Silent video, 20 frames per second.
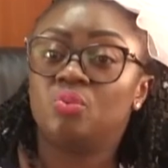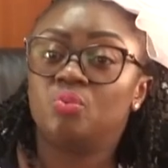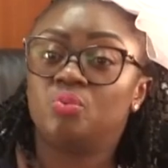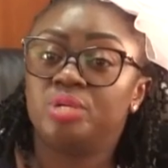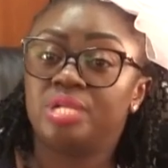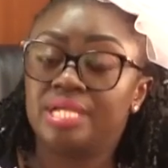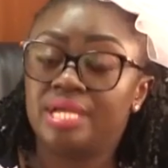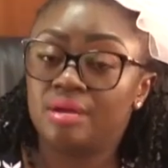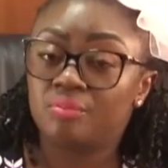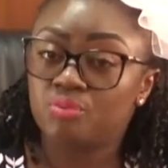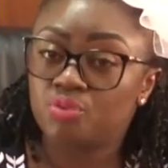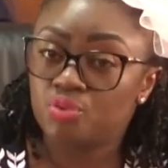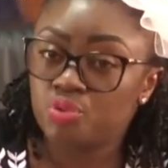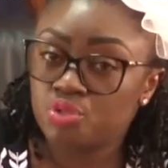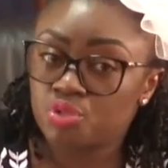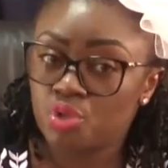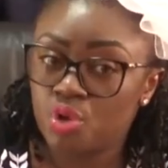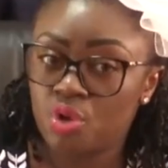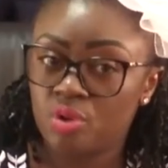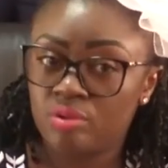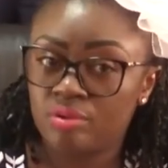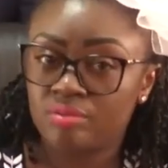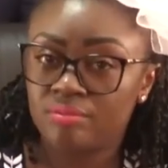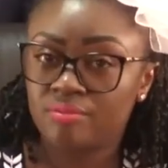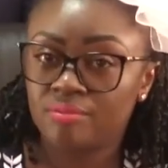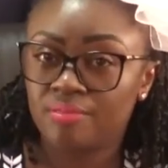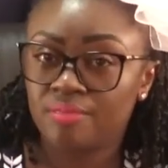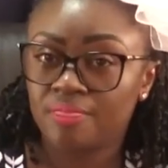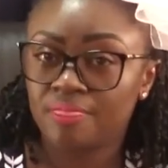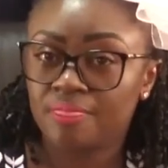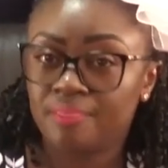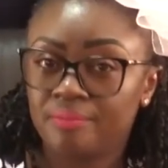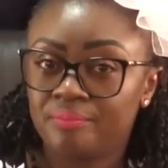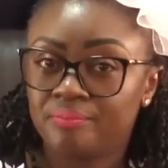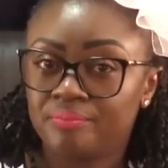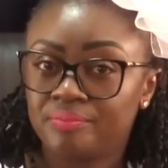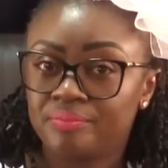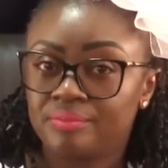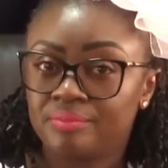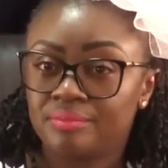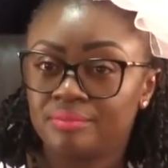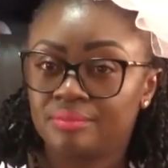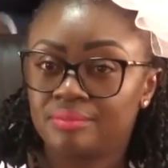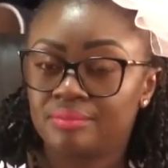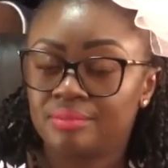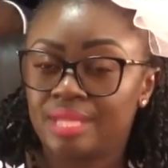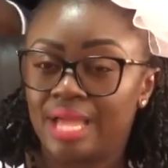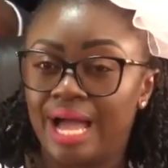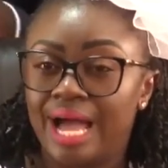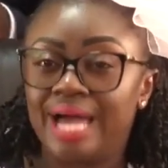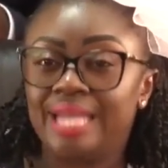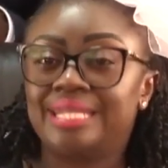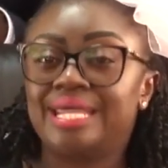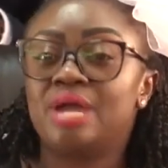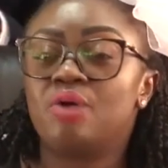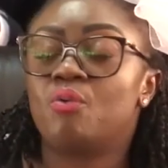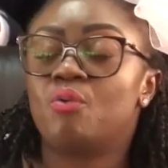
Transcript: William Ruto. And I